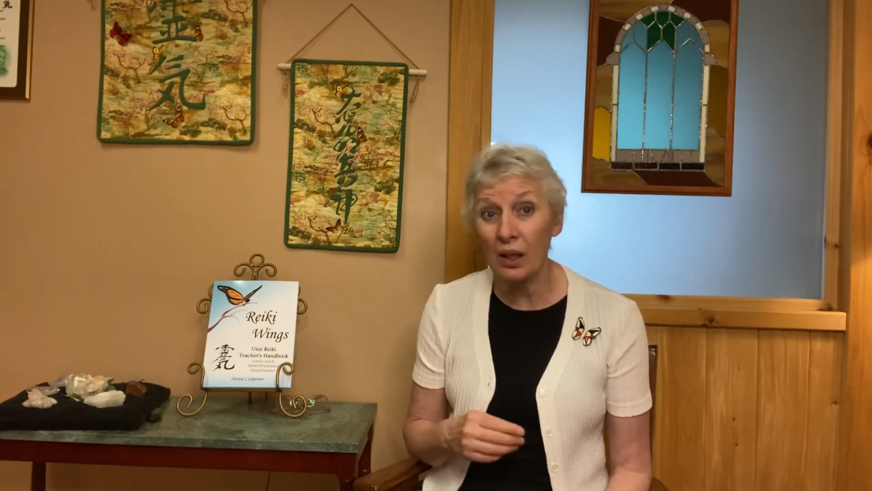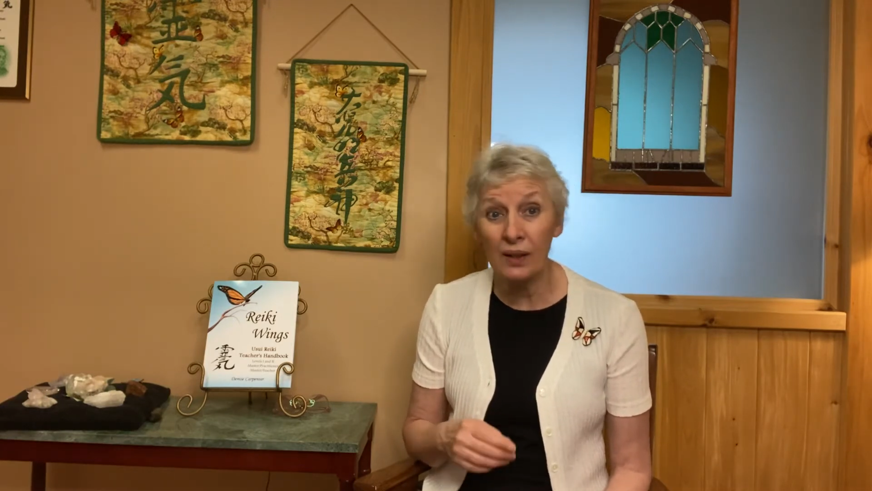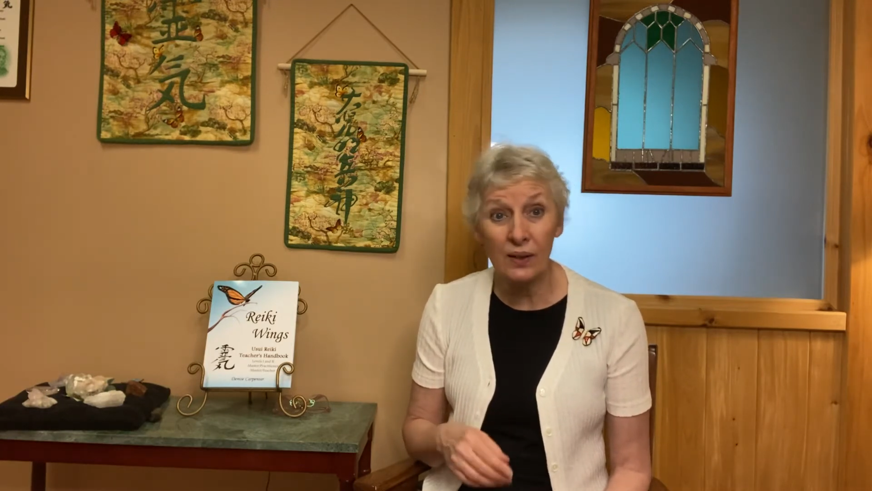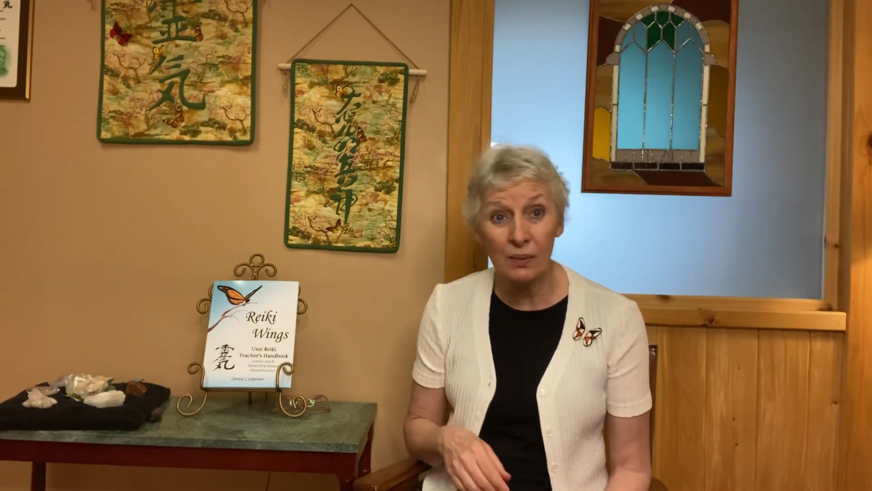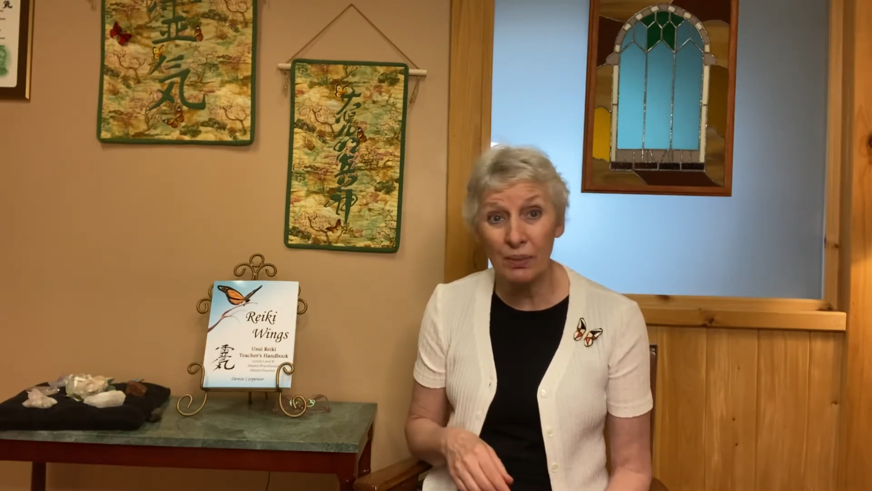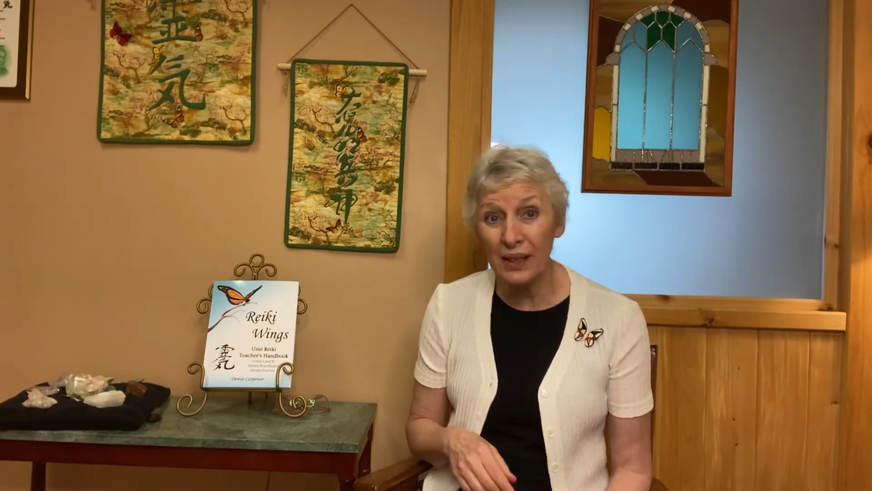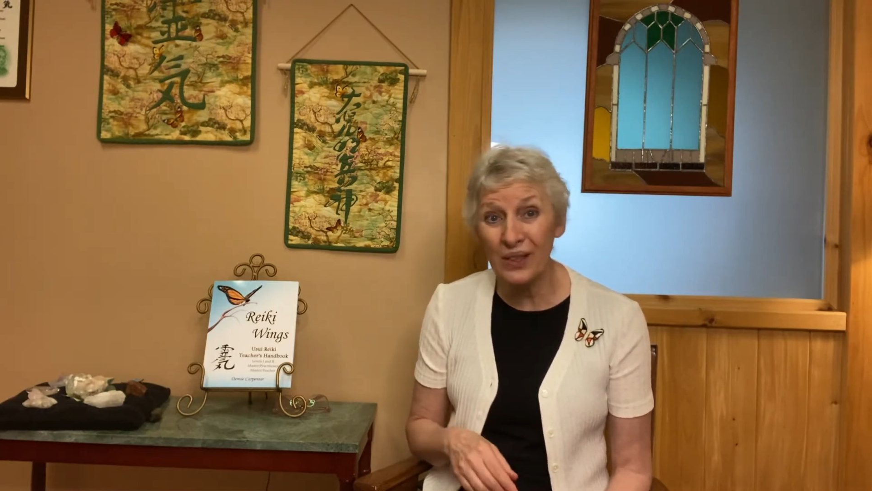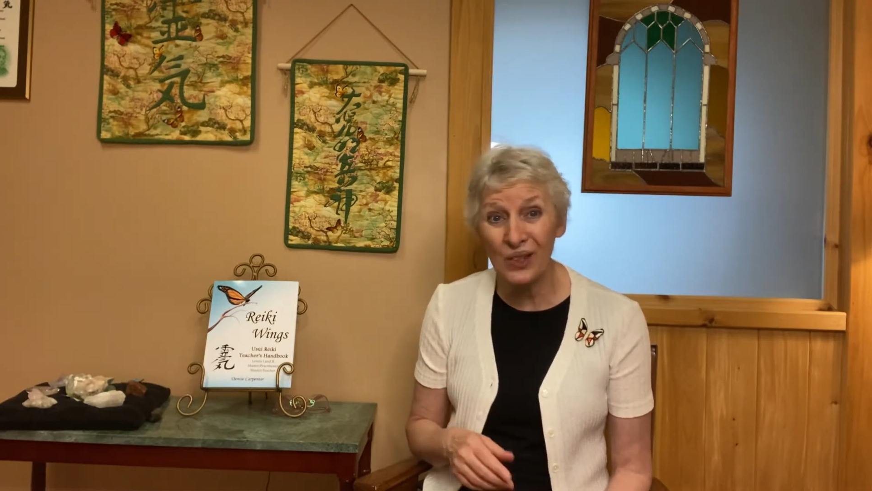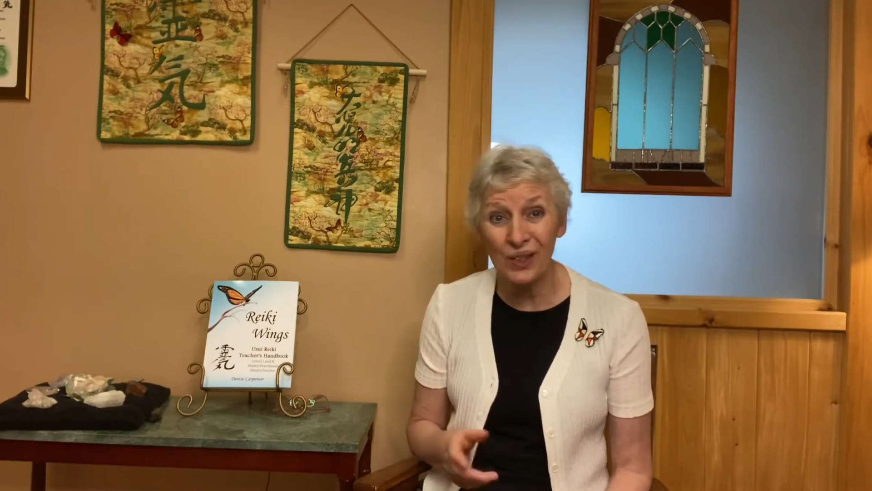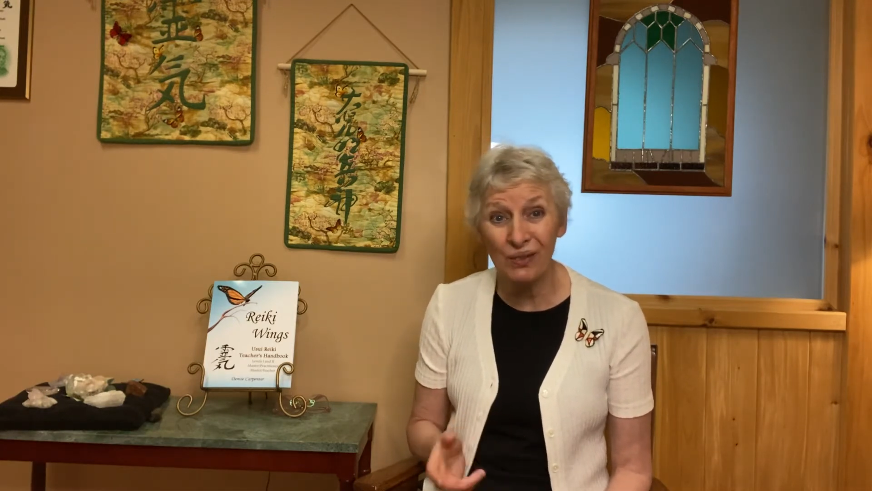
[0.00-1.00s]

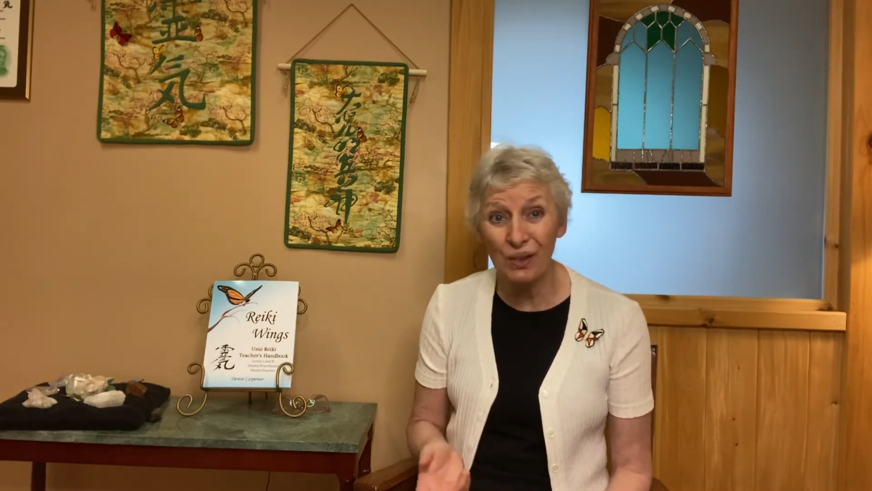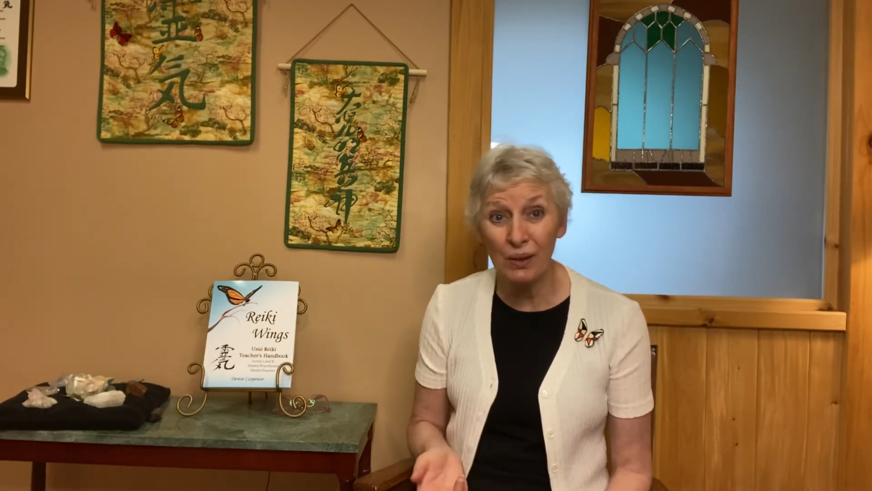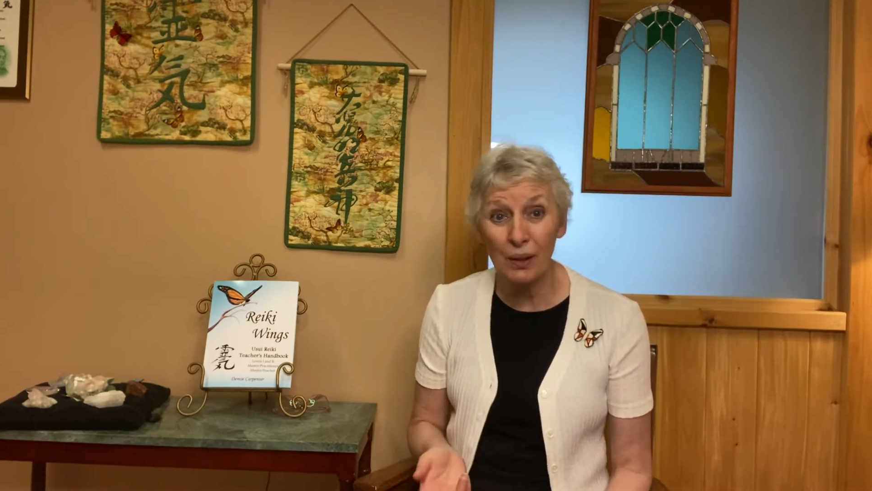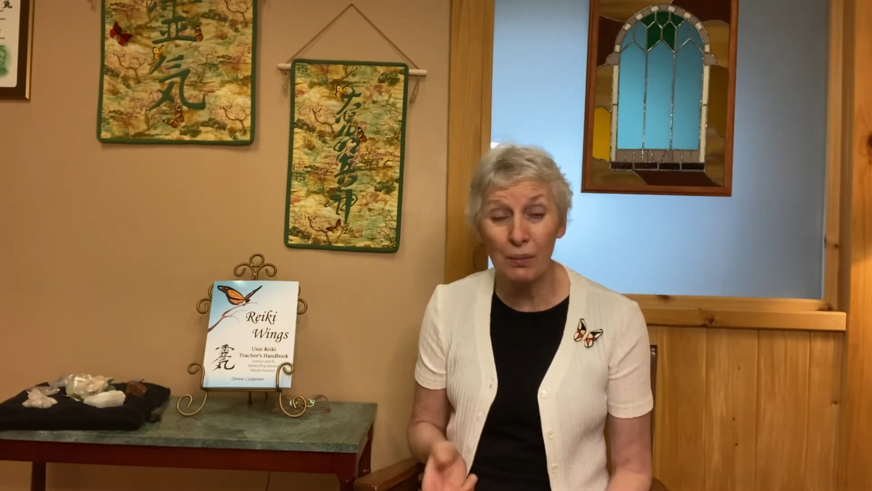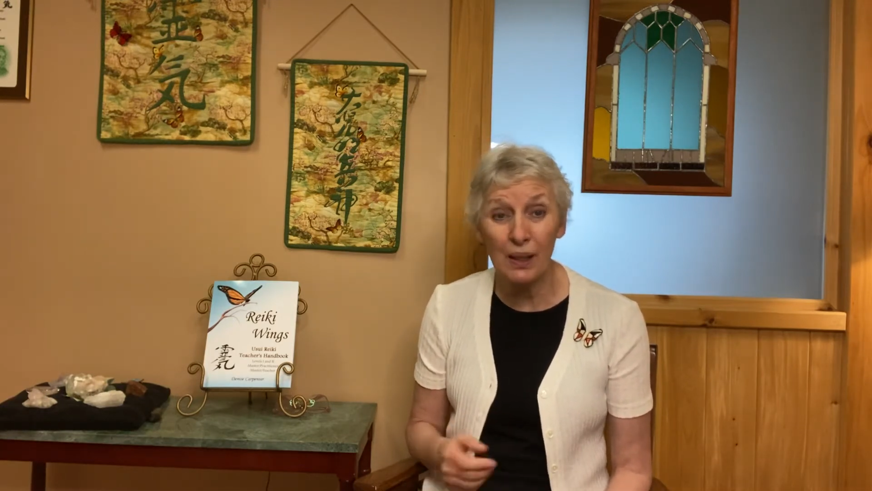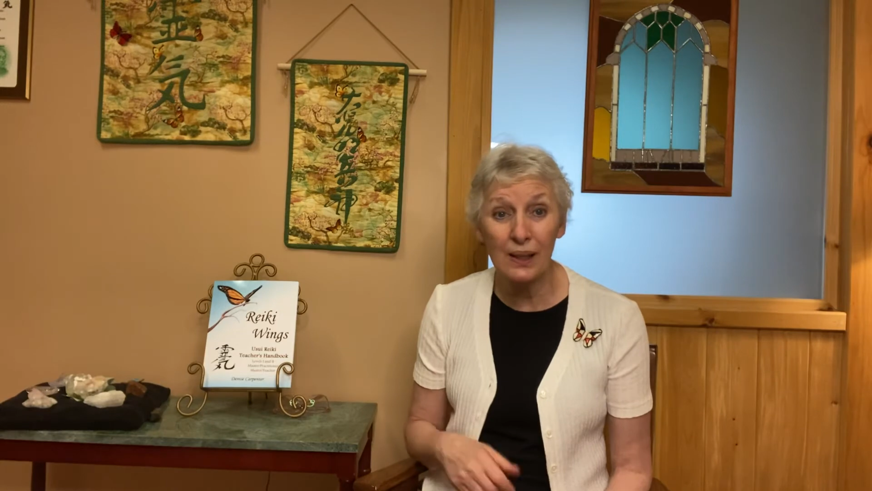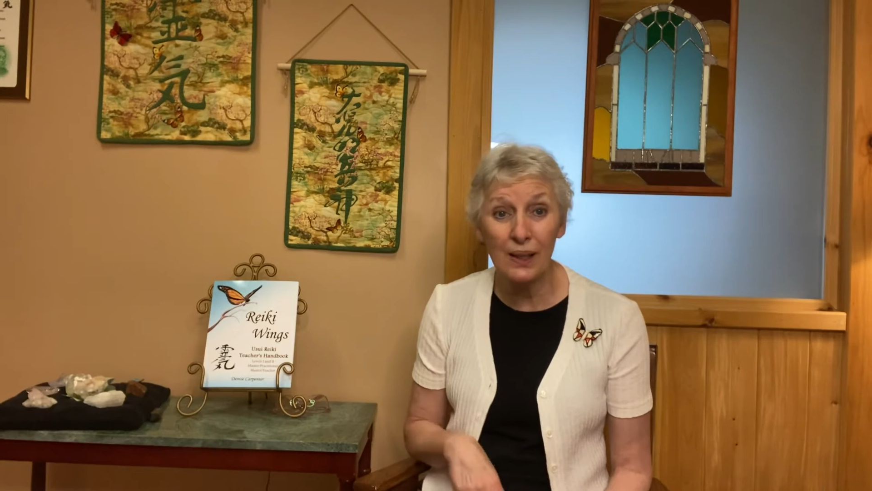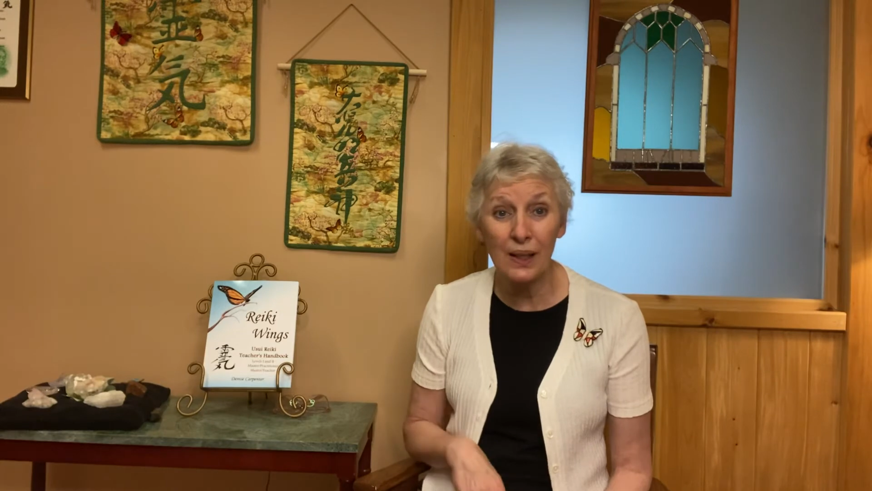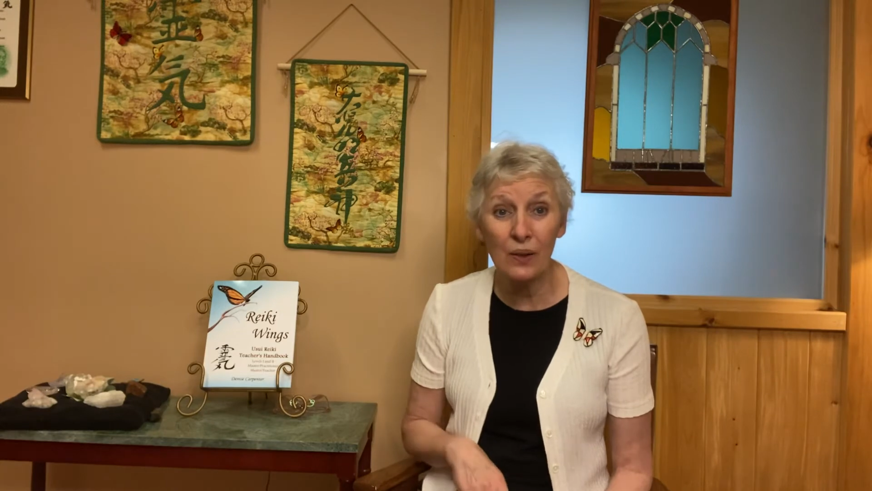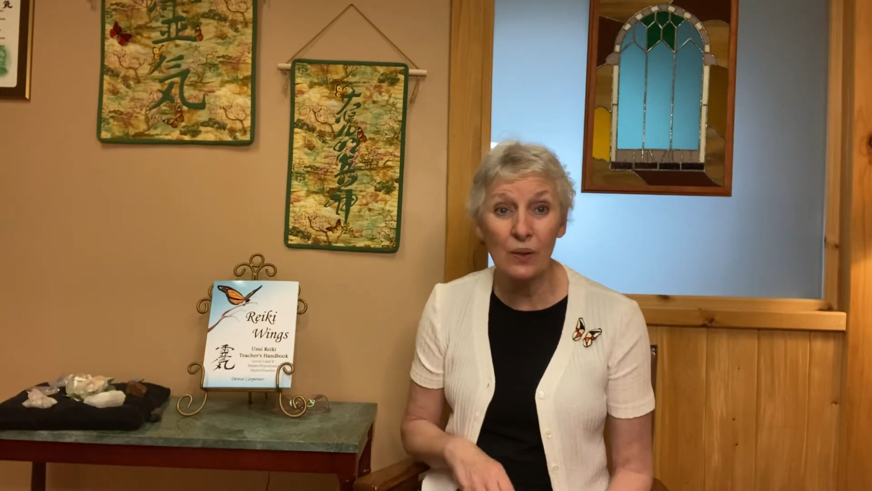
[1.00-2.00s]
contemplation if you're not a meditator,